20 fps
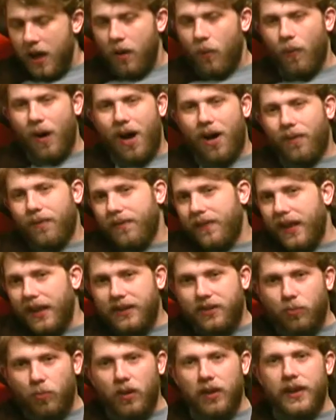Well,
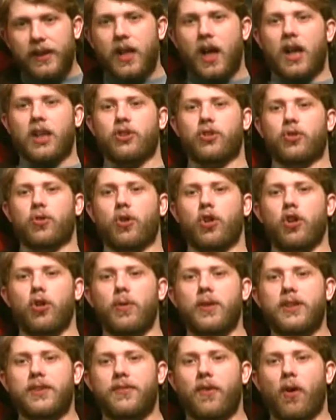that's really not
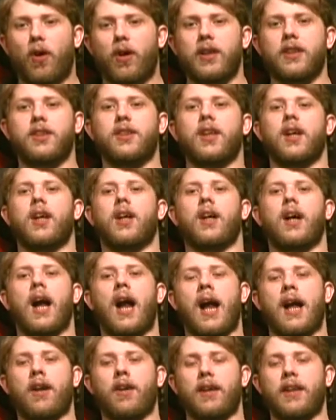true as far as
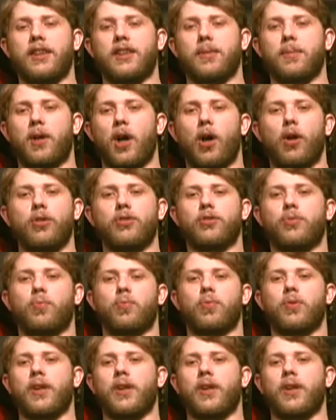anarchism goes.